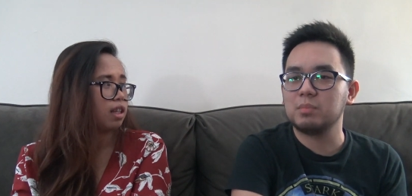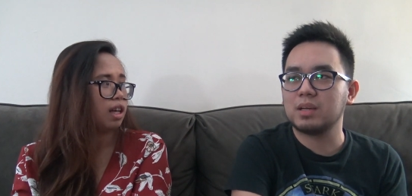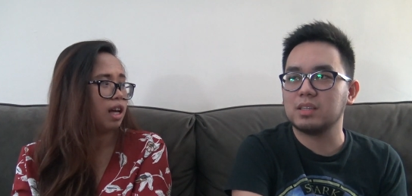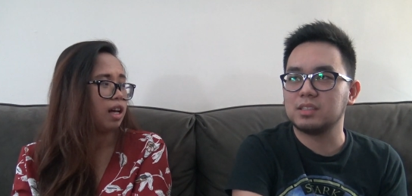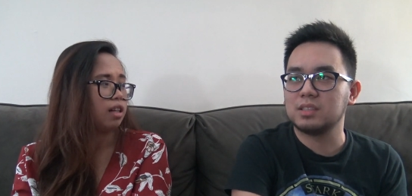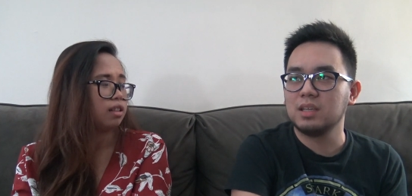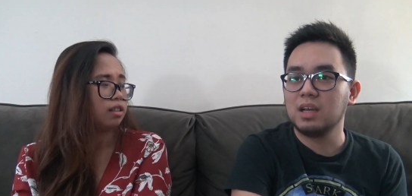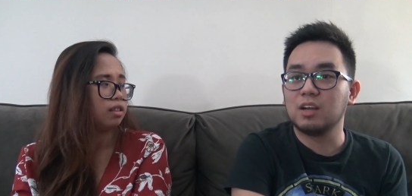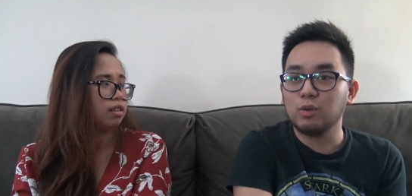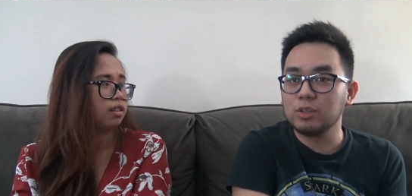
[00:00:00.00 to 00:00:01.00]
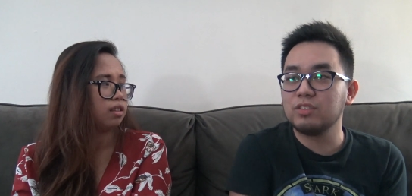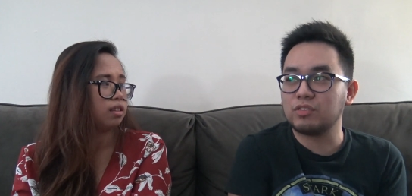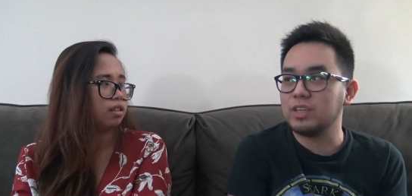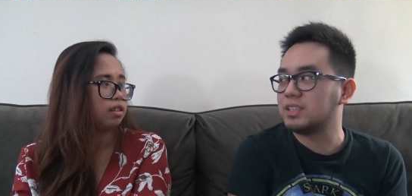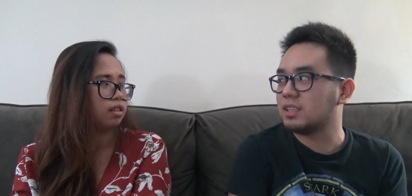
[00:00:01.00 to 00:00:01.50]
Speaker 1: because yeah. Golden
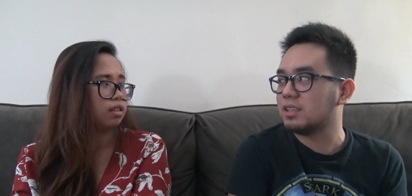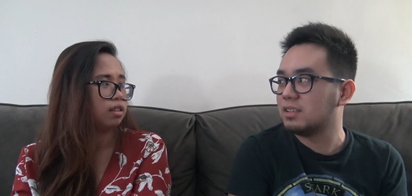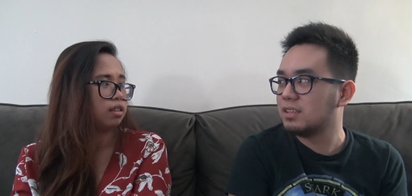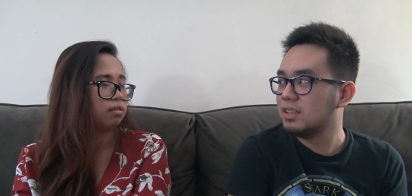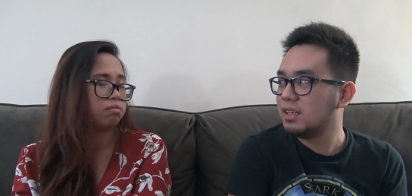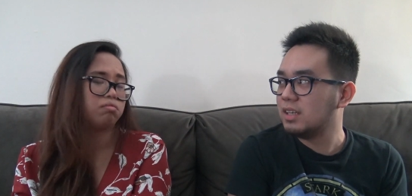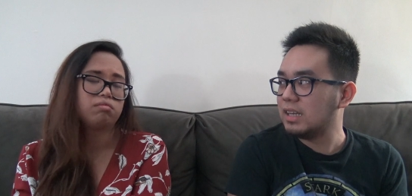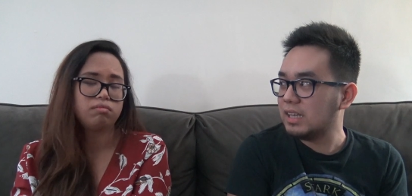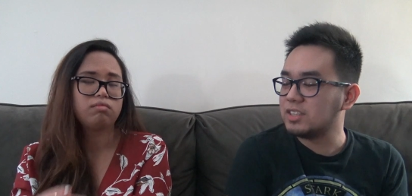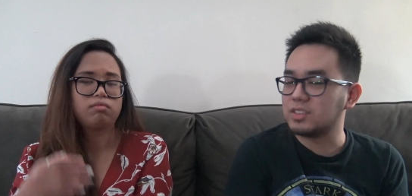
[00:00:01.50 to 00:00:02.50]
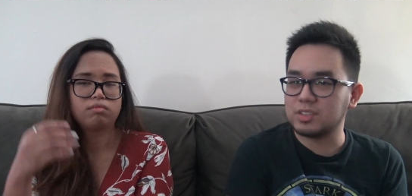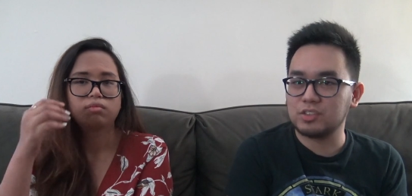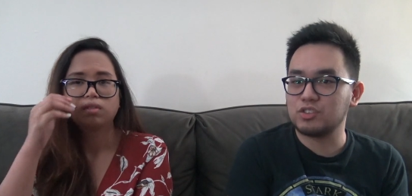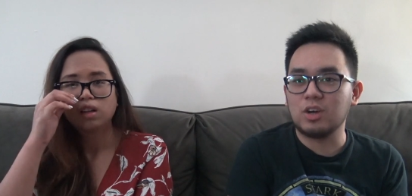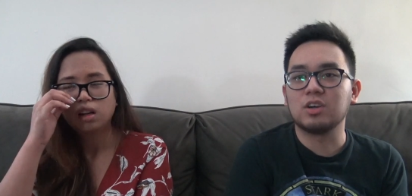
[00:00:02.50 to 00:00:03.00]
Frieza is
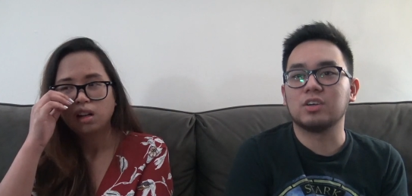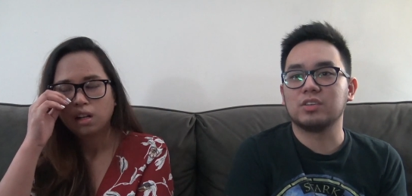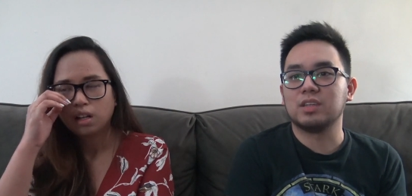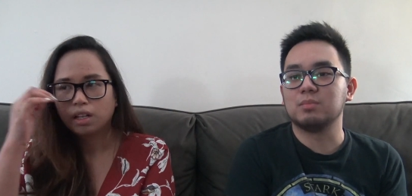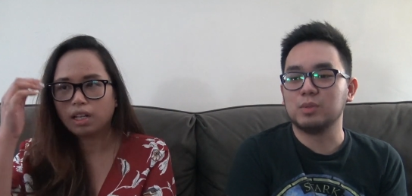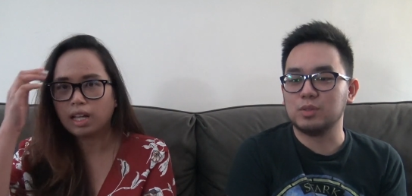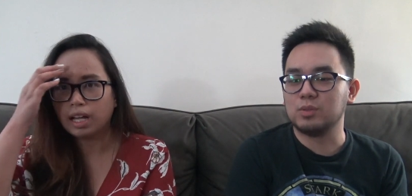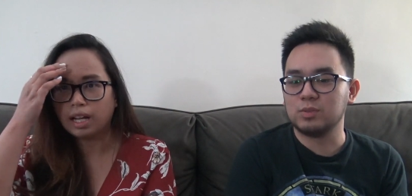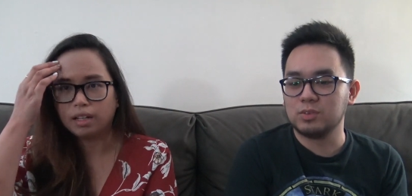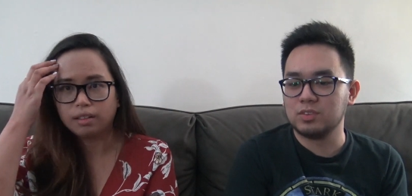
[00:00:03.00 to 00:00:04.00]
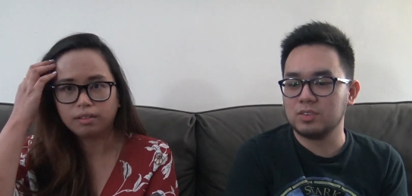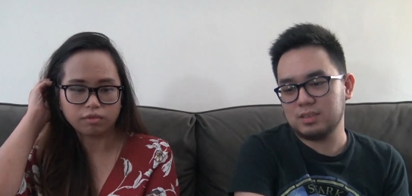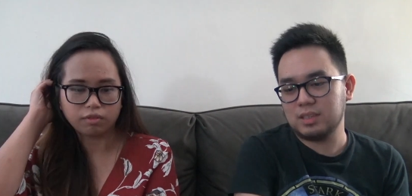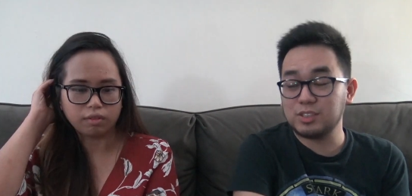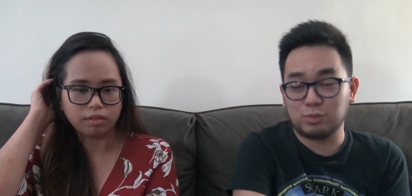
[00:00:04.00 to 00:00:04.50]
stronger than Blue. Yeah
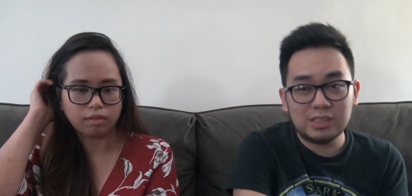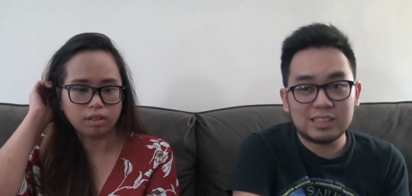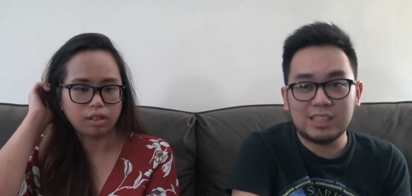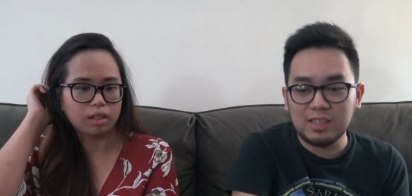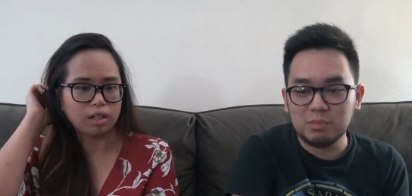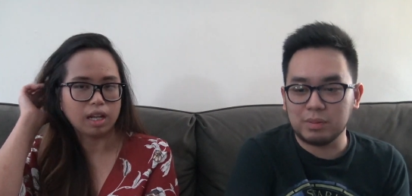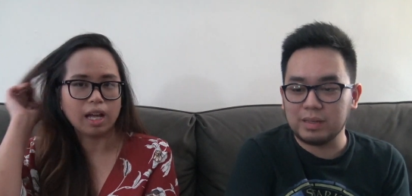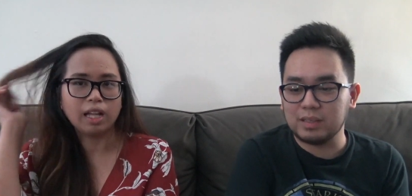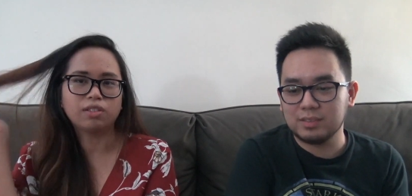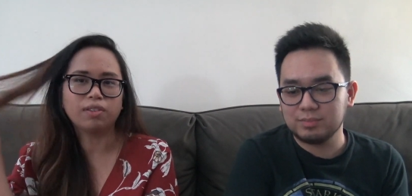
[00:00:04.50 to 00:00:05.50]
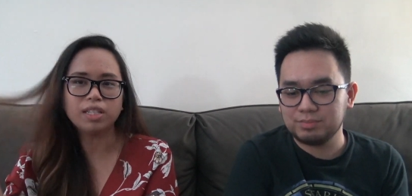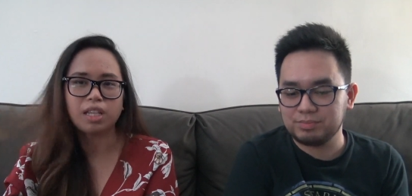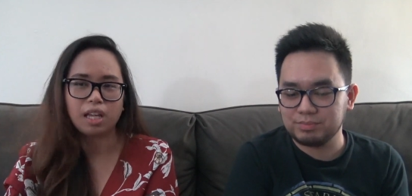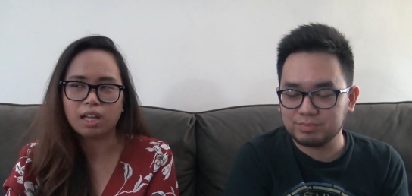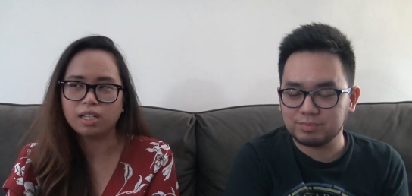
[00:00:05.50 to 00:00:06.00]
it's risky, but it's
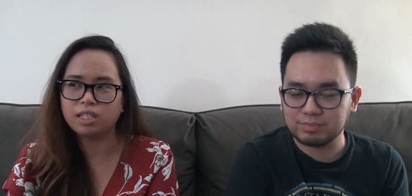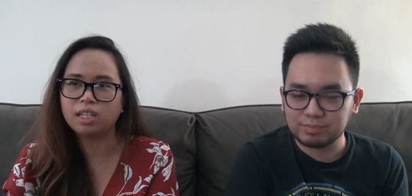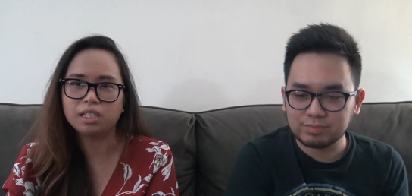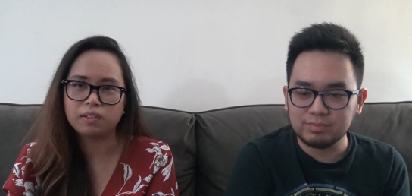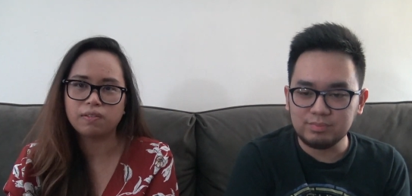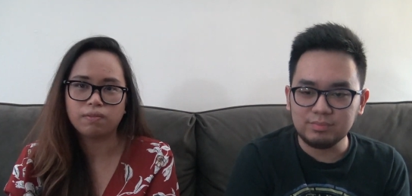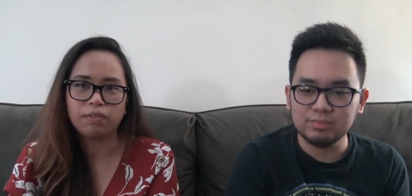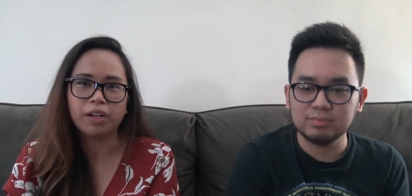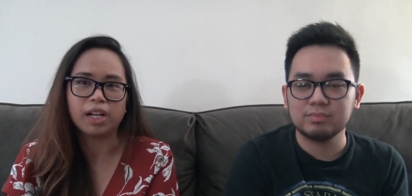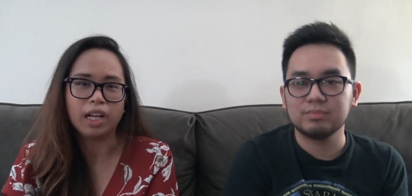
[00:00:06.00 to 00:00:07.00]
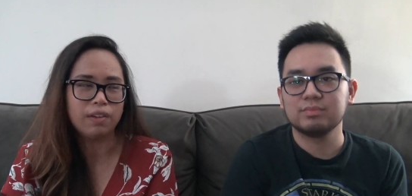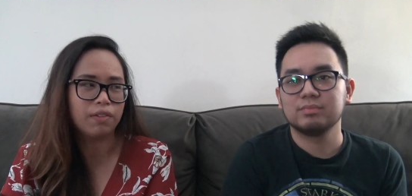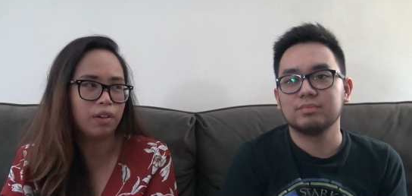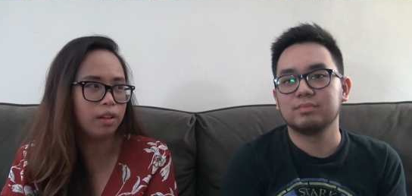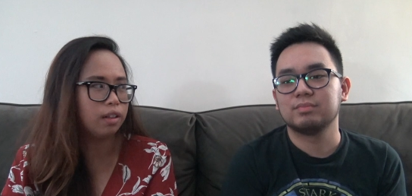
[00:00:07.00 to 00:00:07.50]
Speaker 2: risky because he's freaking
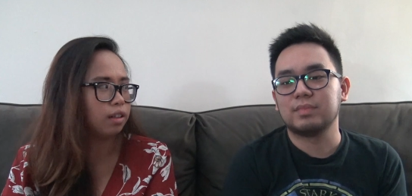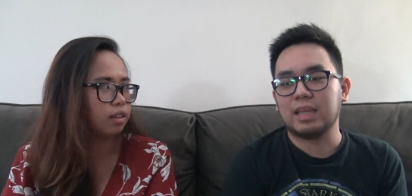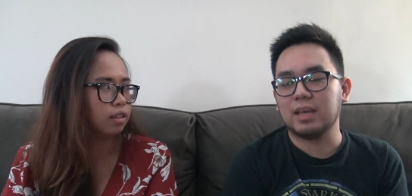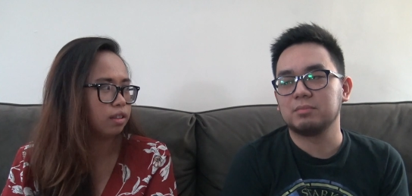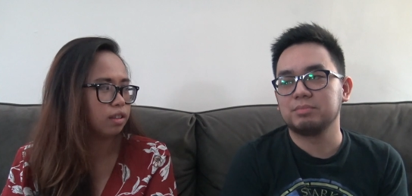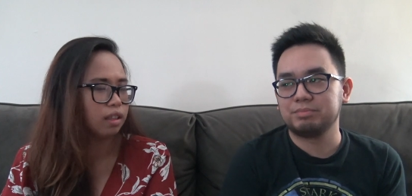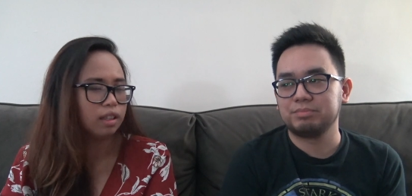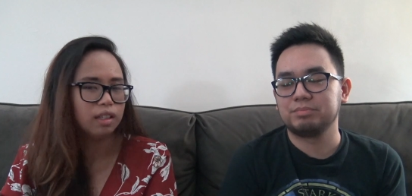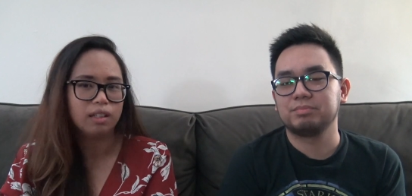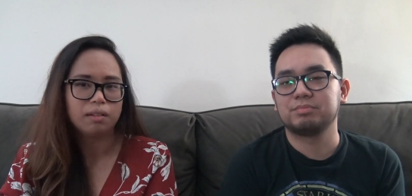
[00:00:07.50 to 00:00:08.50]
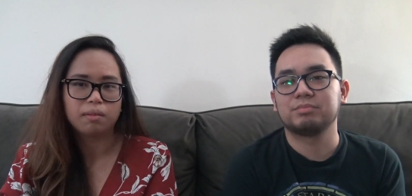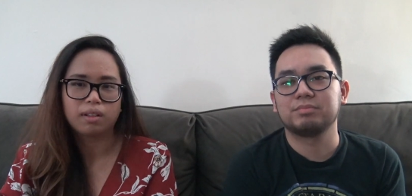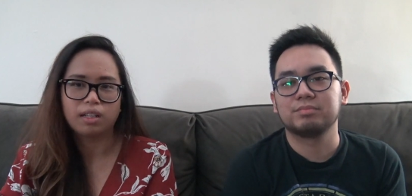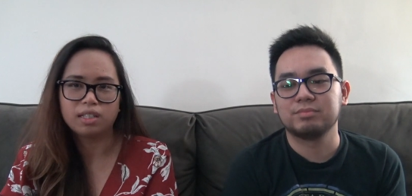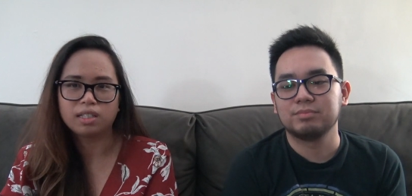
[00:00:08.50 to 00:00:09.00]
evil. Yeah.
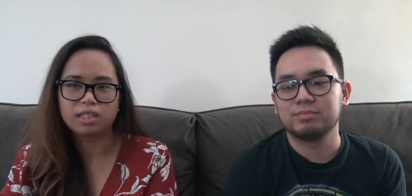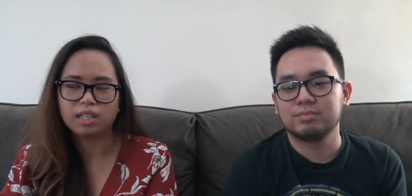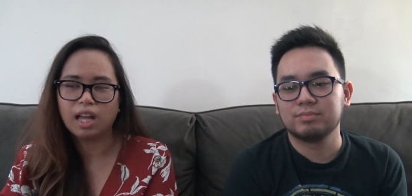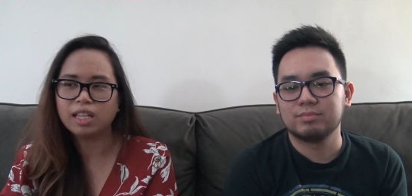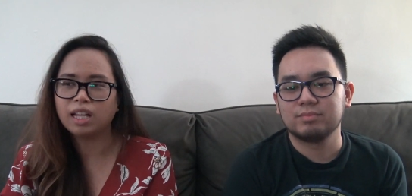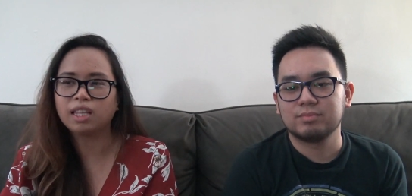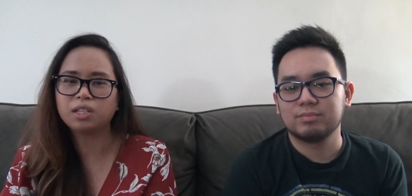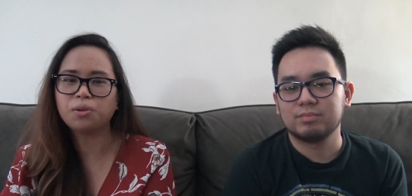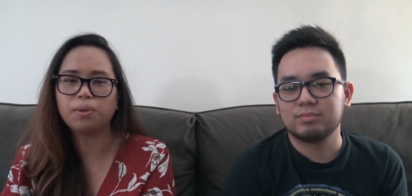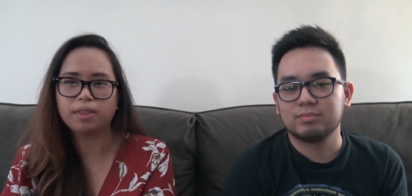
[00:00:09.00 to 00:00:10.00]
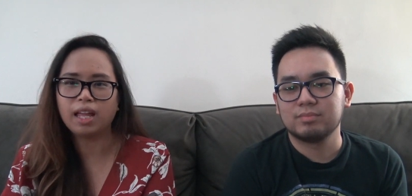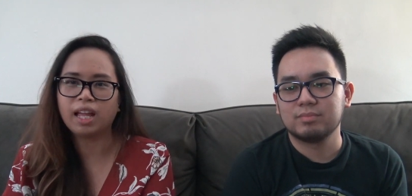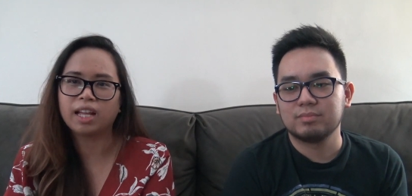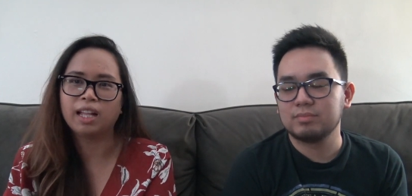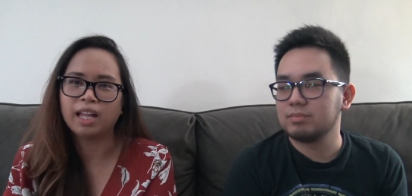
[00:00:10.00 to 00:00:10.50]
Cause and then this whole
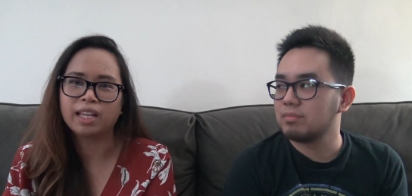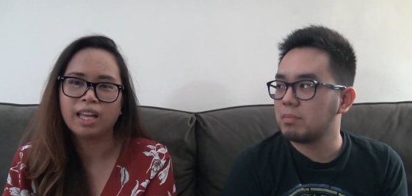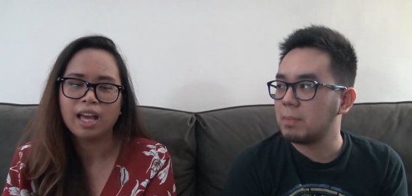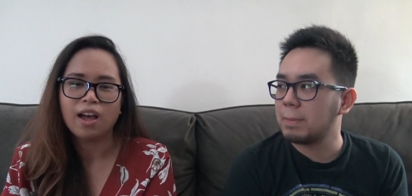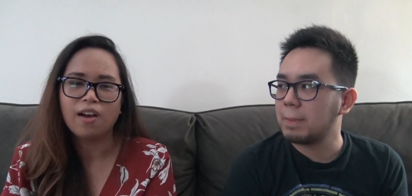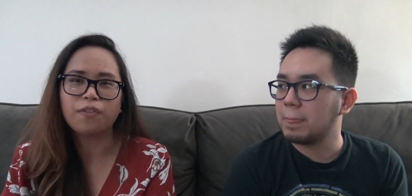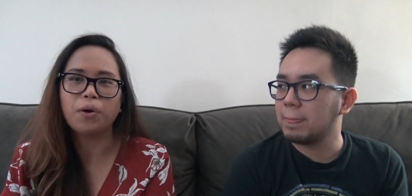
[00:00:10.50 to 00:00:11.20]
thing, like, of